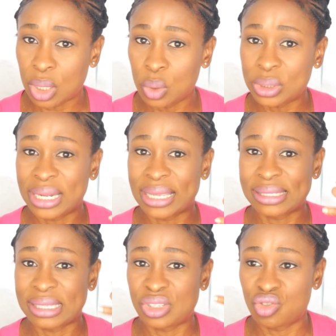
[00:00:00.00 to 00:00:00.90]
out it has
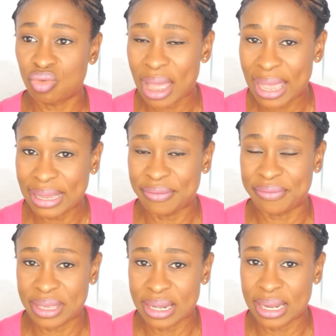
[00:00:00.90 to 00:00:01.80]
this dry
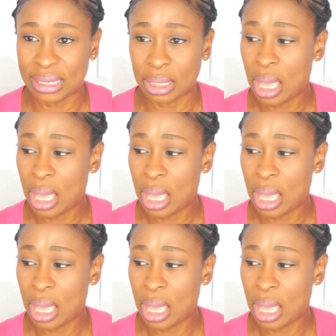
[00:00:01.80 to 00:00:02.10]
feeling